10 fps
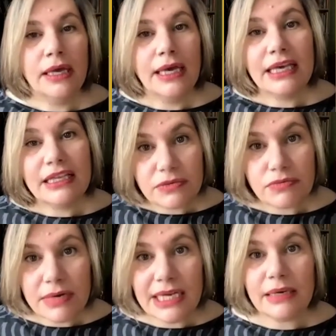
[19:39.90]
It's
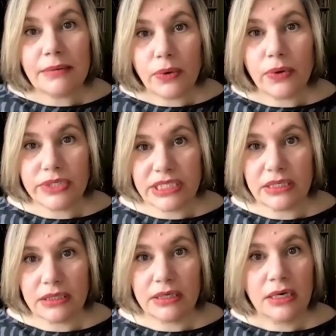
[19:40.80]
really important
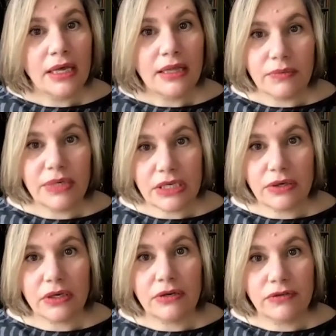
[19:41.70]
that we don't
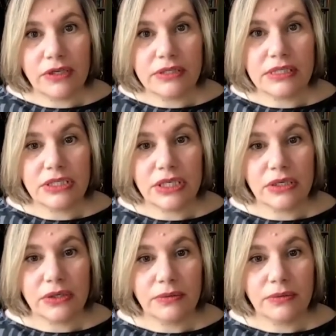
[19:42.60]
confuse the two.